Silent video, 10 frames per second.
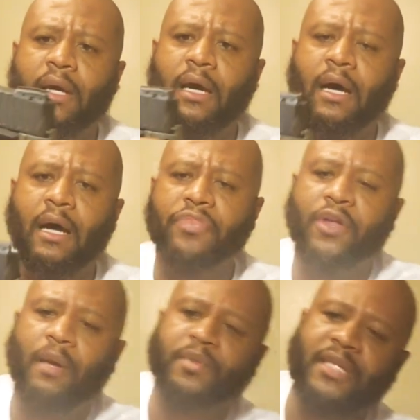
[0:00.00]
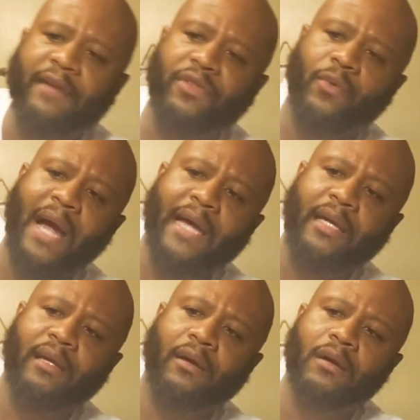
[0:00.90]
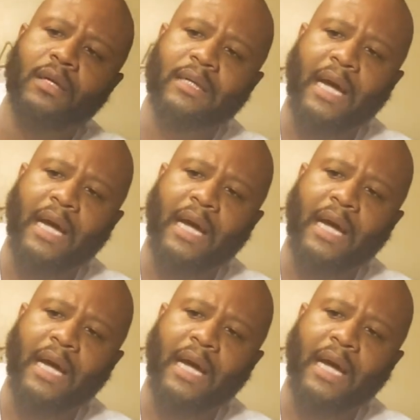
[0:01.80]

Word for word: uh, thumb safety right here.